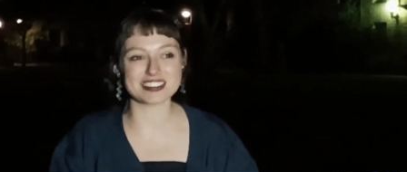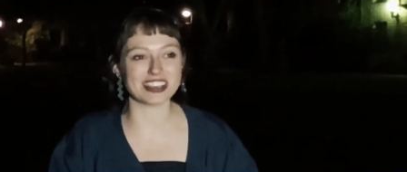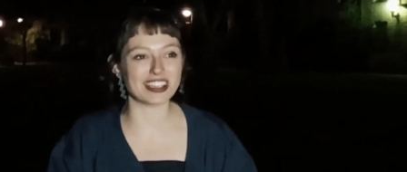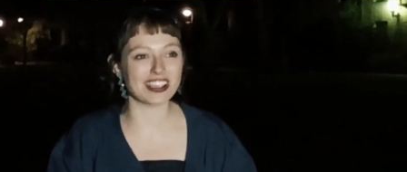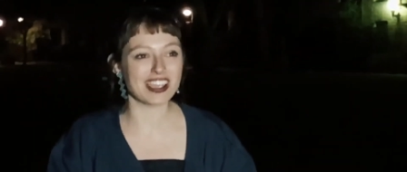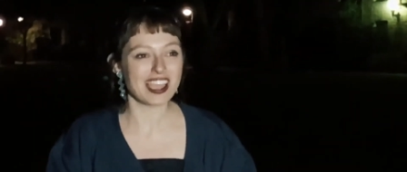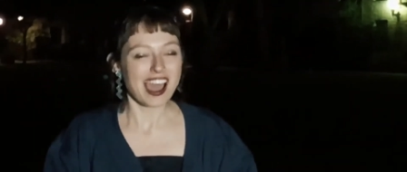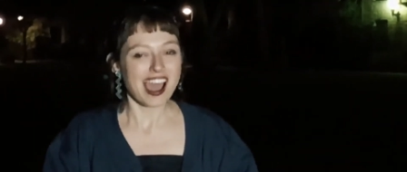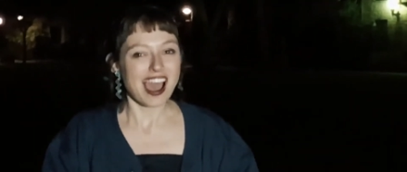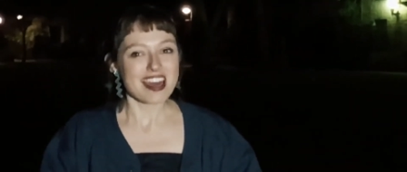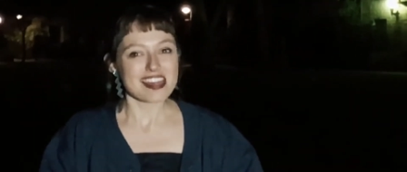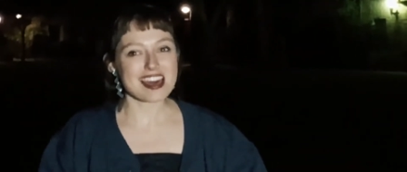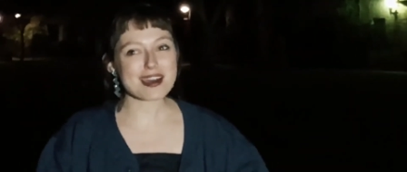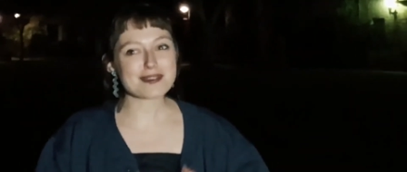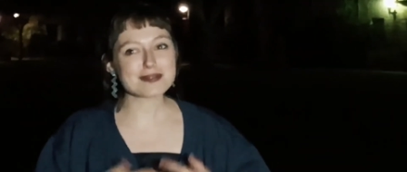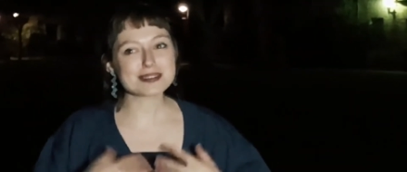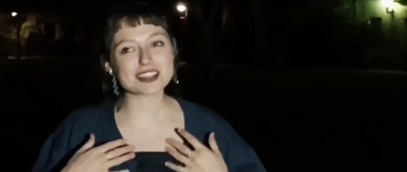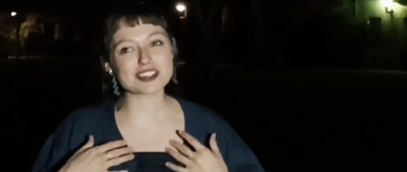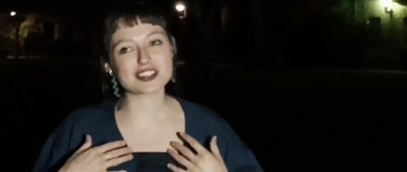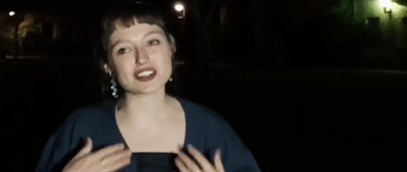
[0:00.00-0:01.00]
So
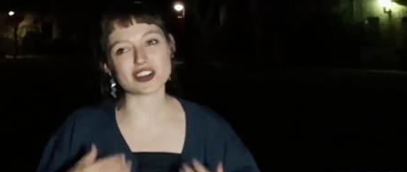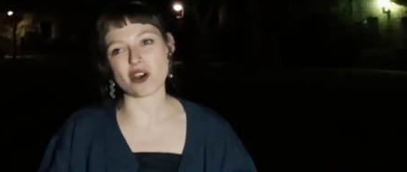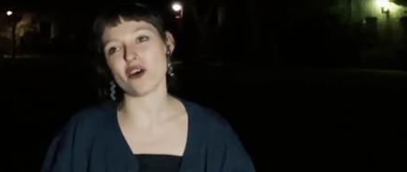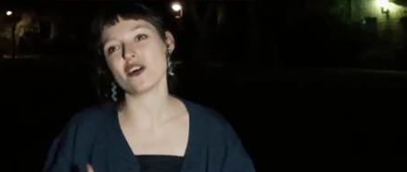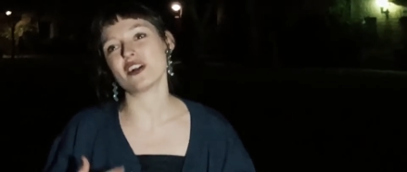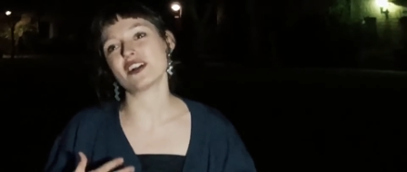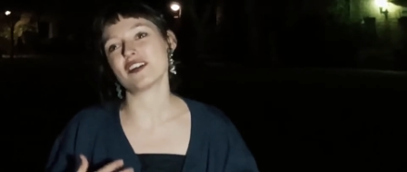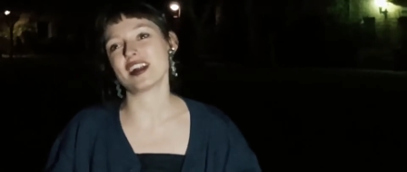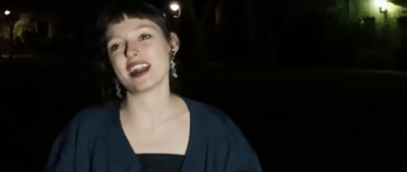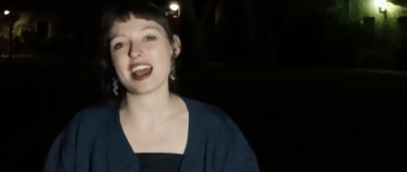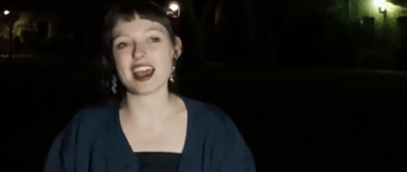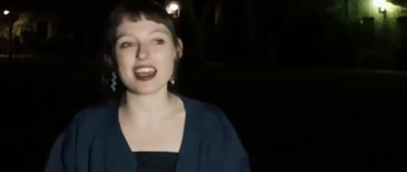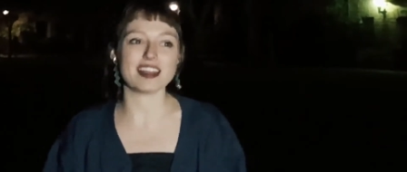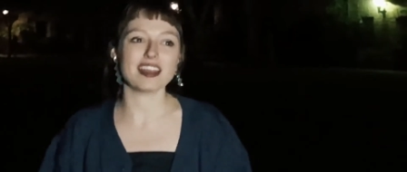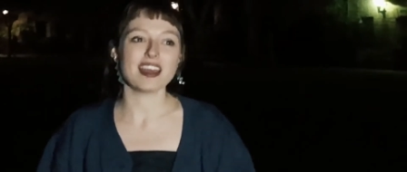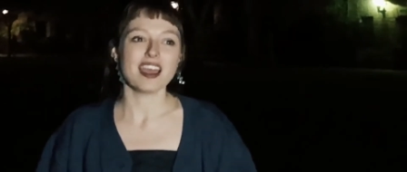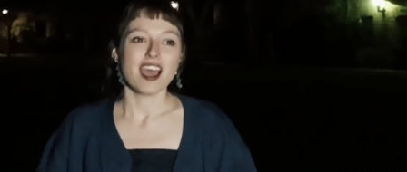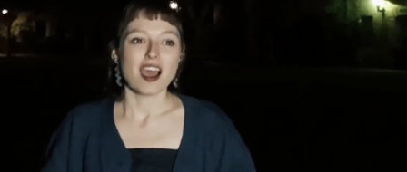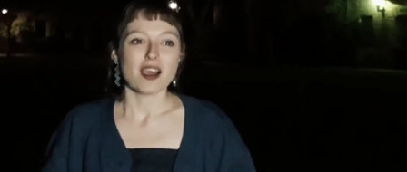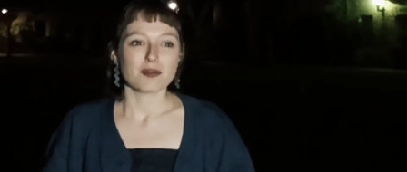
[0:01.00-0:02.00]
that was such an honour,
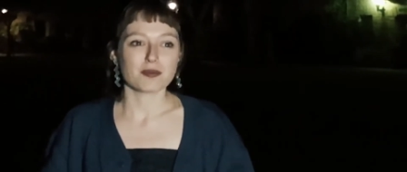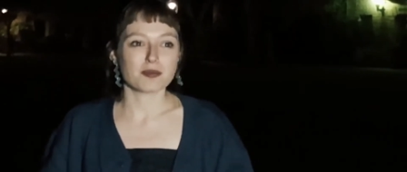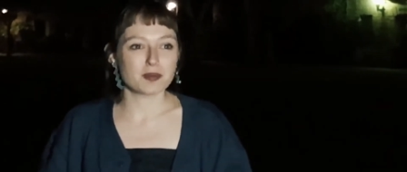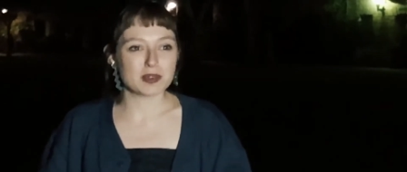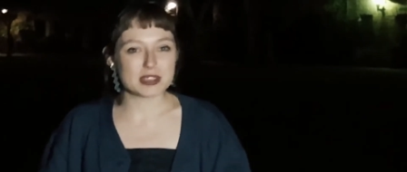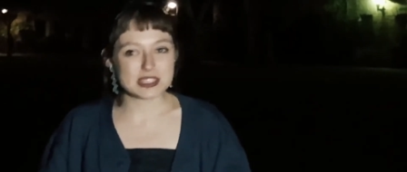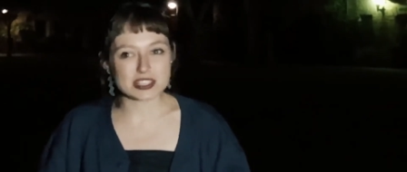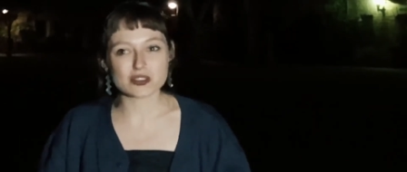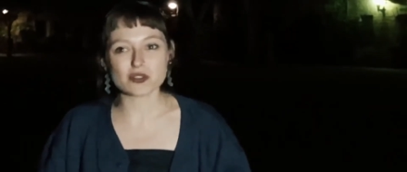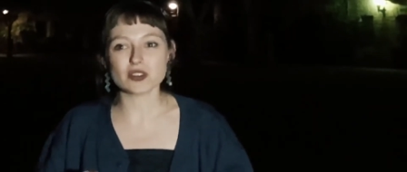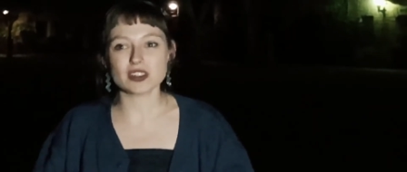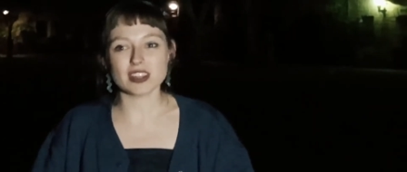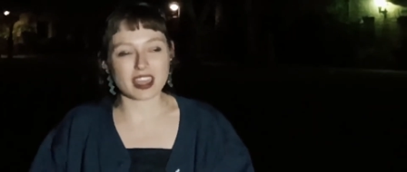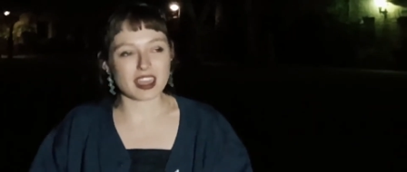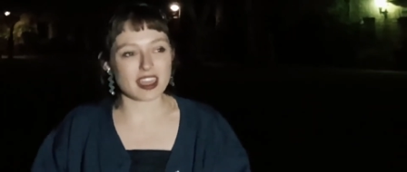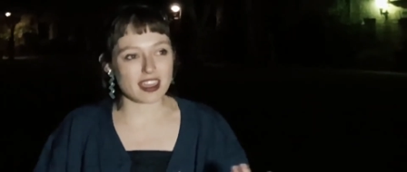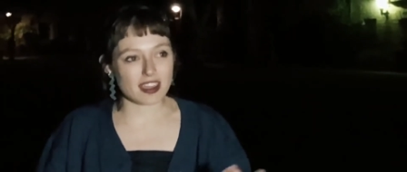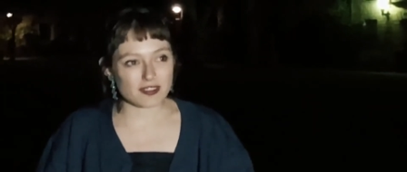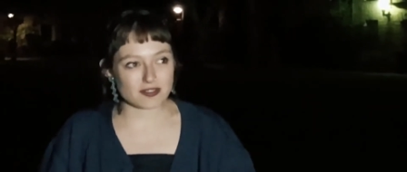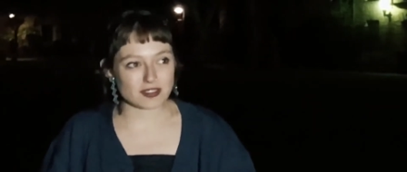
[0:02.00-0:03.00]
and we stood
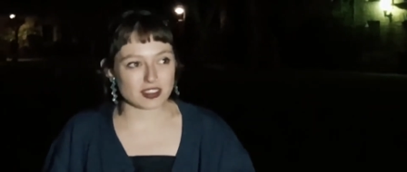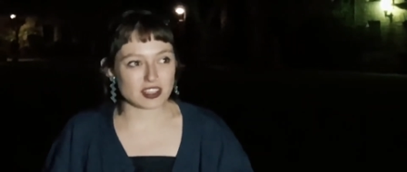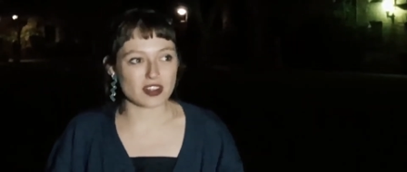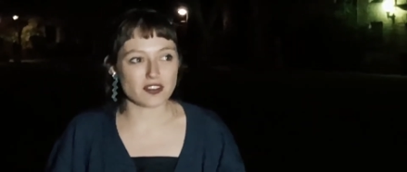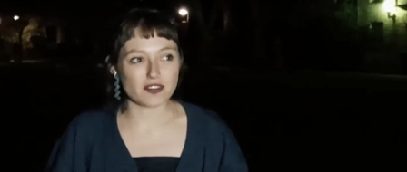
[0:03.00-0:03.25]
there,